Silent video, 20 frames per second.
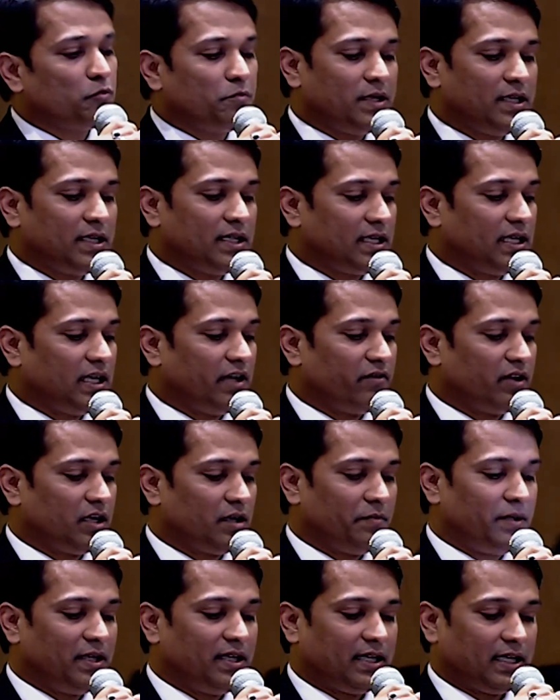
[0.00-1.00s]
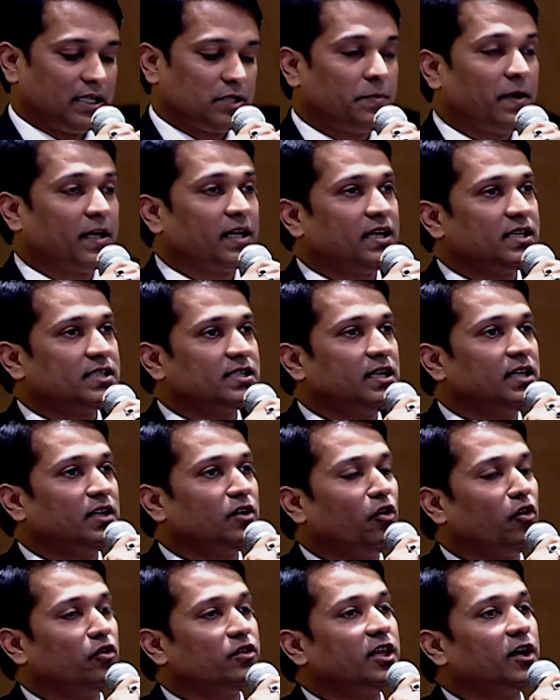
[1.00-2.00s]
be government expectation
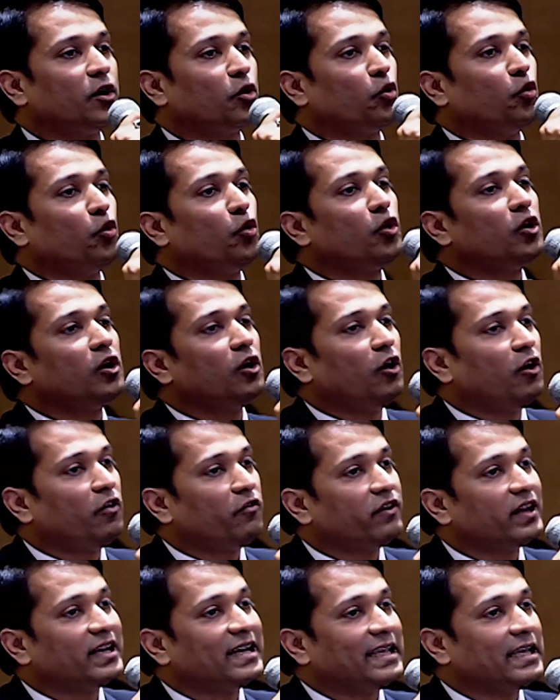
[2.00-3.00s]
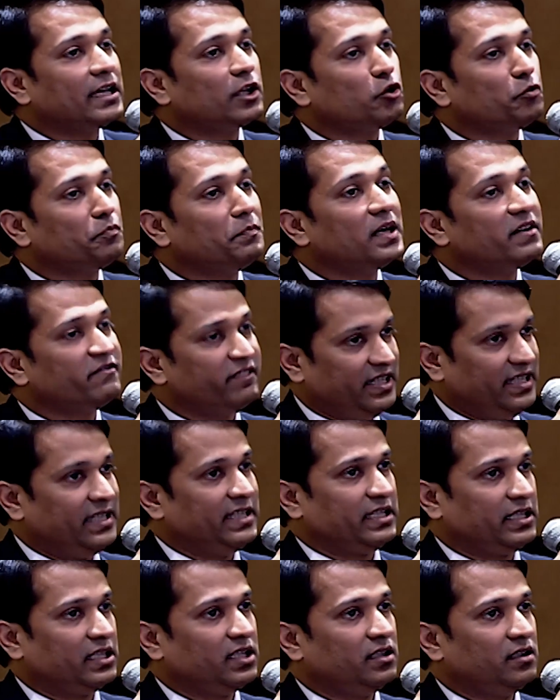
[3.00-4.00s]
on the role of an equipment
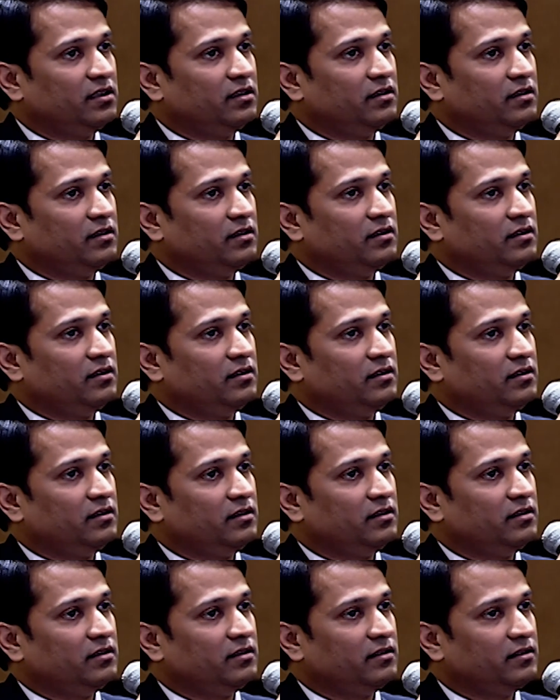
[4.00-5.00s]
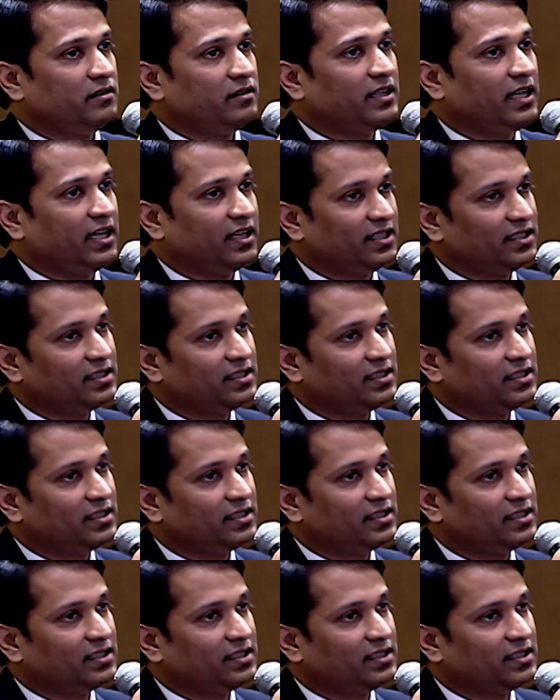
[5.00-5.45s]
vendor? Yeah,